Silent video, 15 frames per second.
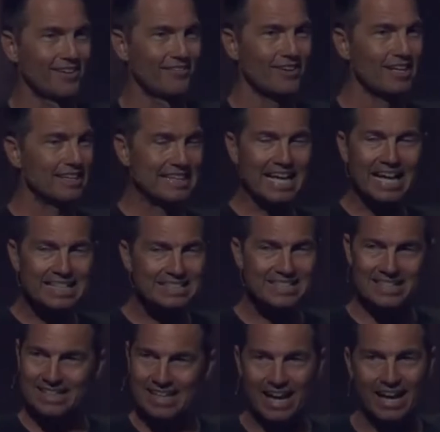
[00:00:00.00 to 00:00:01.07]
Right? That's
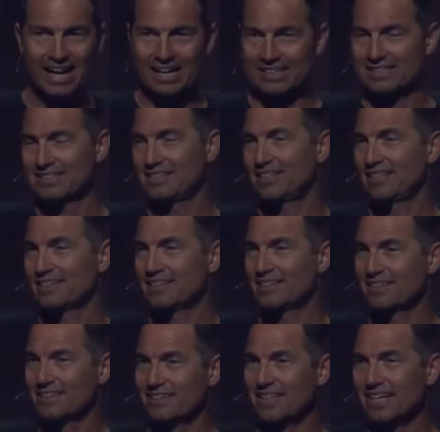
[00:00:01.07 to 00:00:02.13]
not,
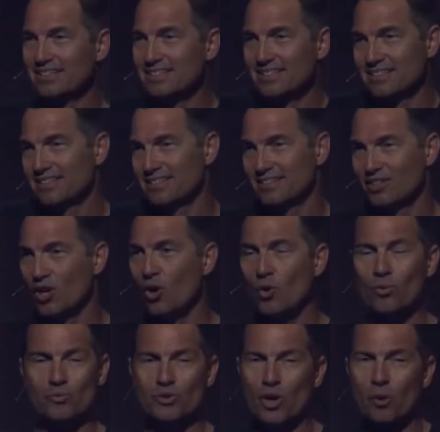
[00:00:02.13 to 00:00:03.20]
that's
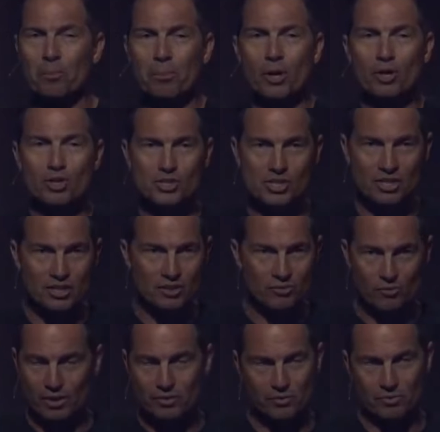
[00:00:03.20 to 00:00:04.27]
no no
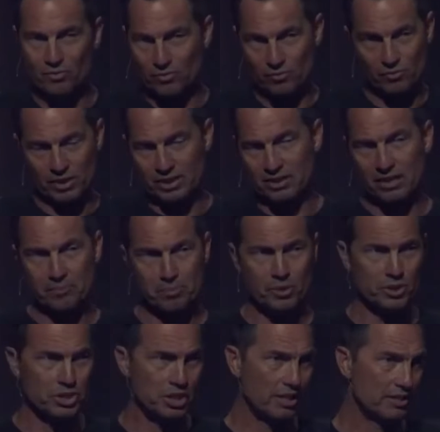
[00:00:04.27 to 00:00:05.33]
person would would
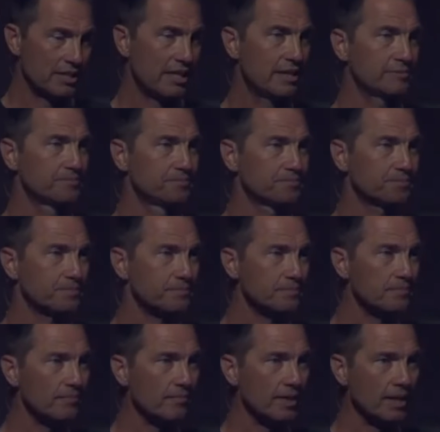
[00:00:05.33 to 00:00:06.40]
appreciate that.
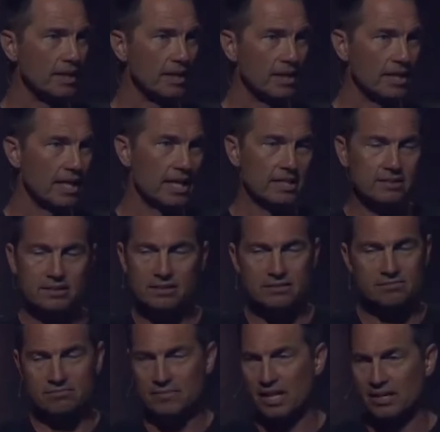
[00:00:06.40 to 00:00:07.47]
And
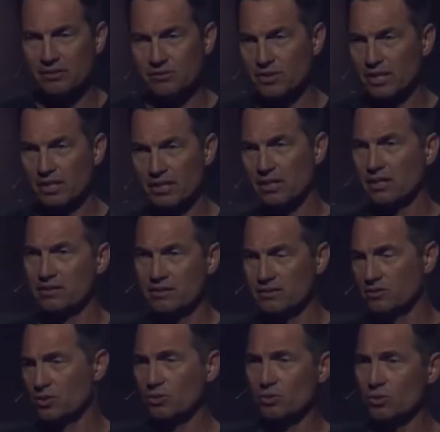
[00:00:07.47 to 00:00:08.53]
I don't think
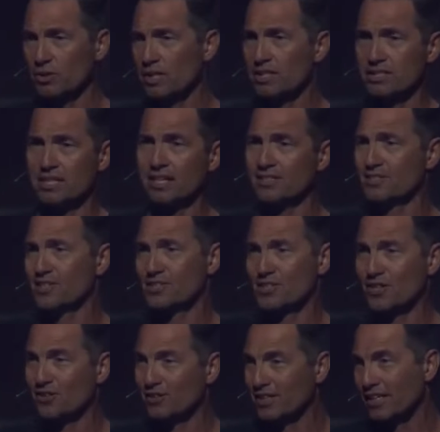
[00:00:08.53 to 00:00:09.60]
the Lord does
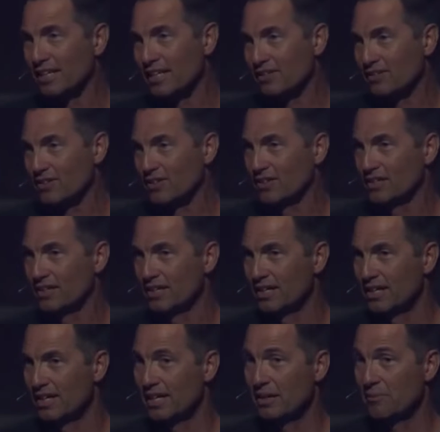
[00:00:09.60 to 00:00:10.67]
necessarily either
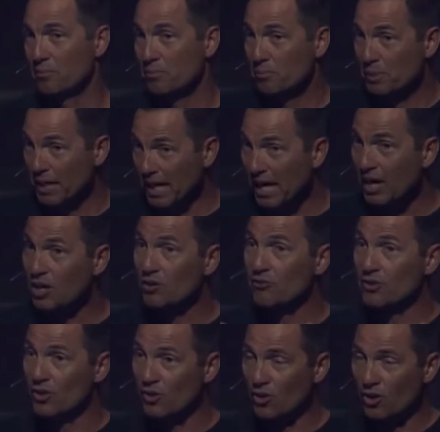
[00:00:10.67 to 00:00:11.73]
but out
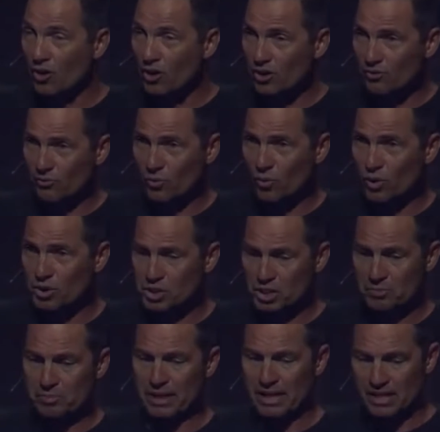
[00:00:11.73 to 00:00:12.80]
of your heart of
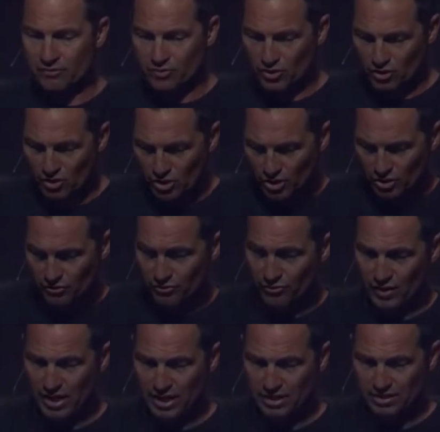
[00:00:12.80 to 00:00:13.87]
worship, out of your heart of
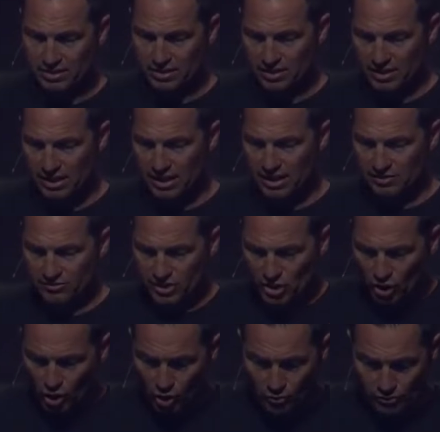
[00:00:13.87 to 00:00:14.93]
faith, out of
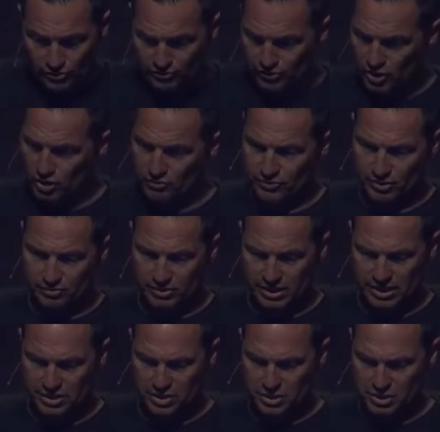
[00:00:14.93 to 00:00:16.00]
the overflow of your
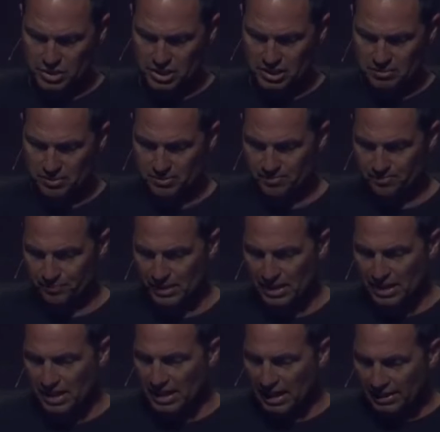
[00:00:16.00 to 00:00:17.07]
relationship.
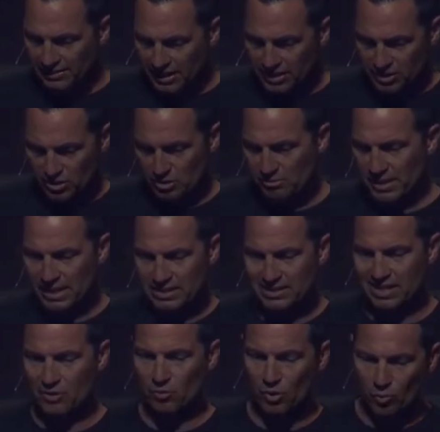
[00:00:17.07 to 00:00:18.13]
And then you may
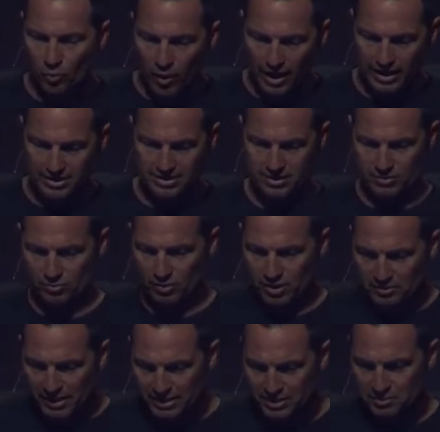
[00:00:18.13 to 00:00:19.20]
say, well, what?
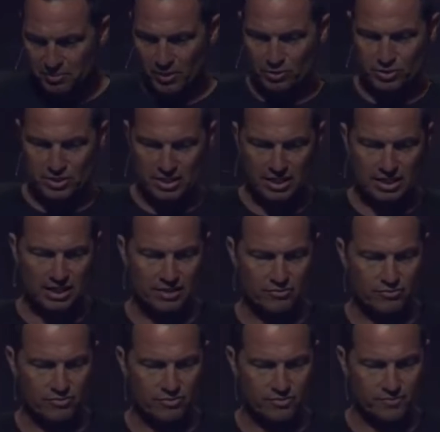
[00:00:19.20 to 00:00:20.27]
What am I supposed to
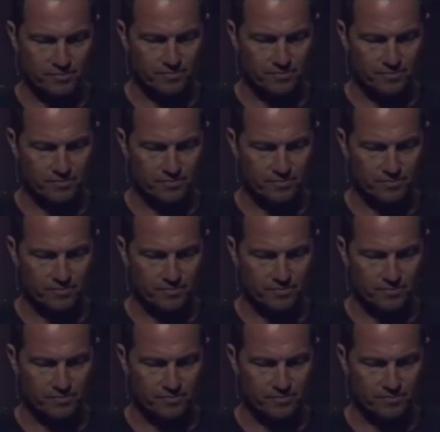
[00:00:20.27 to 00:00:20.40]
give?